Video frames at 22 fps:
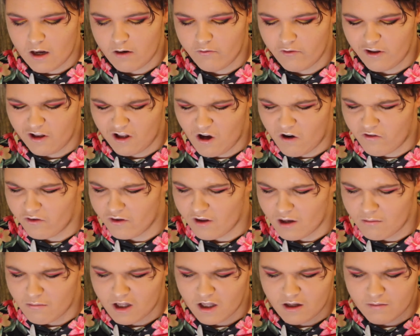I don't really
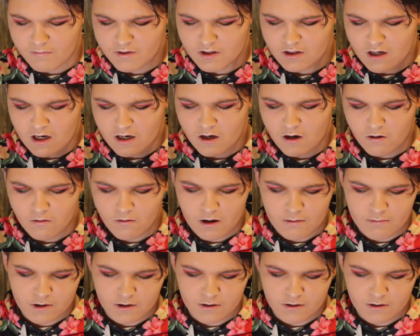overline my lips. I know I'm